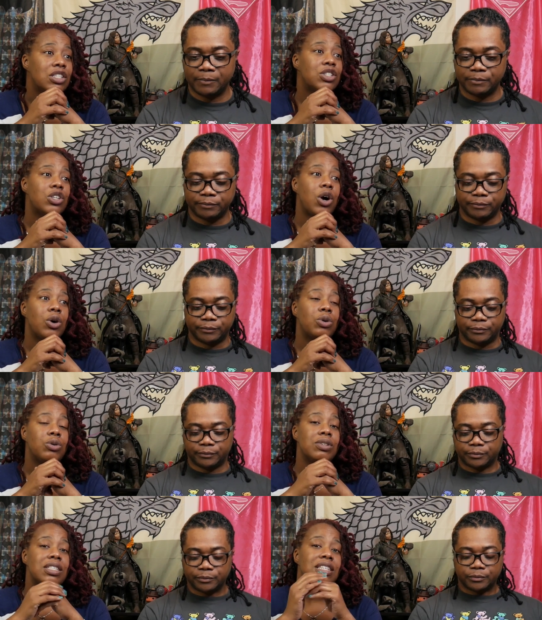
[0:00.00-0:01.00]

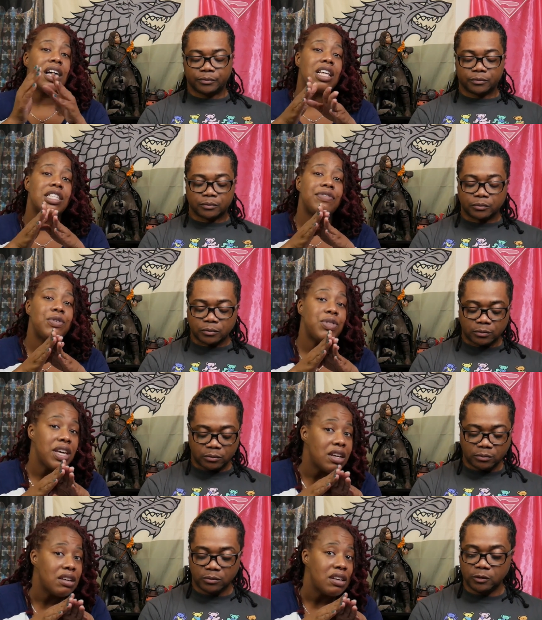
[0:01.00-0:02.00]
Speaker 1: So tell us if you
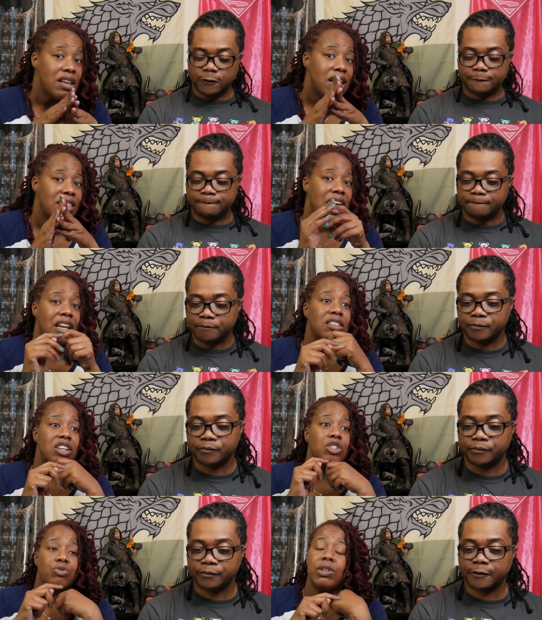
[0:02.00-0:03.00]
think that it
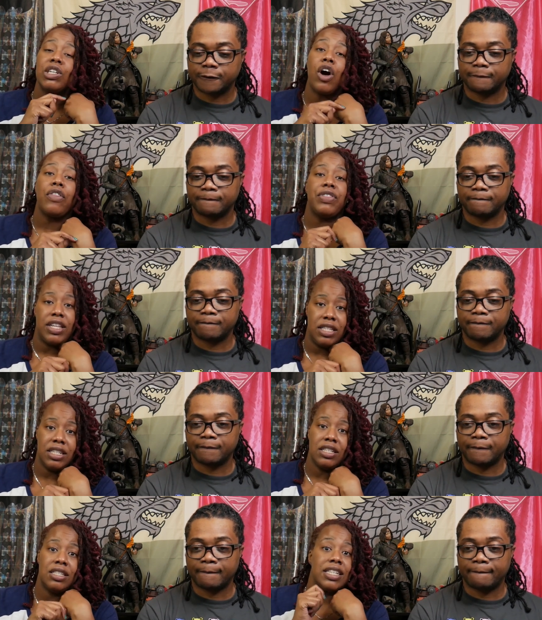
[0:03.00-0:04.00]
looks really
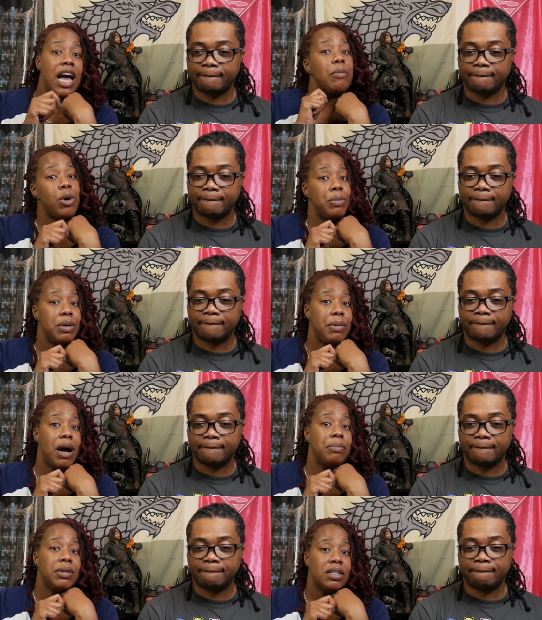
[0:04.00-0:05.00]
authentic to Cowboy
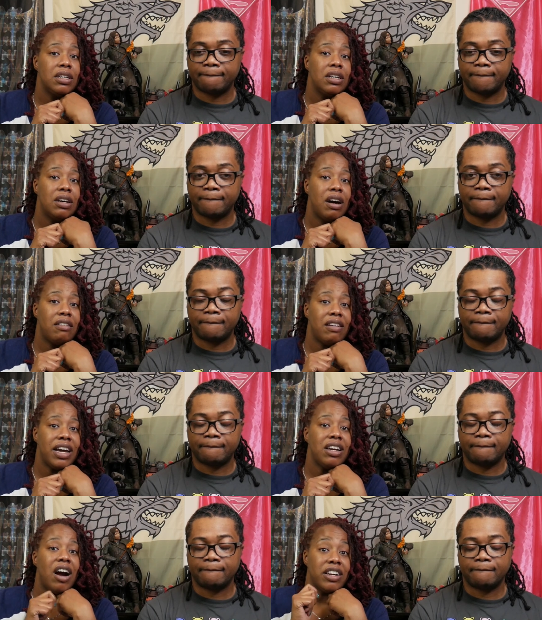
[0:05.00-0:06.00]
Bebop. All
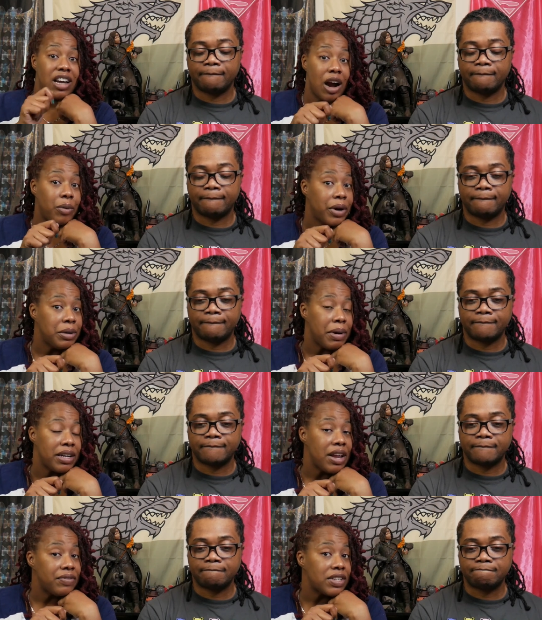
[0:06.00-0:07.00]
right, are y'all worried
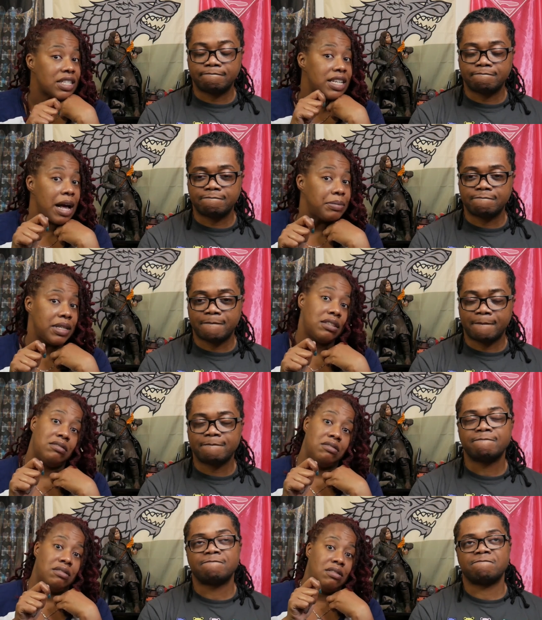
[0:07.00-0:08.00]
about Netflix adapting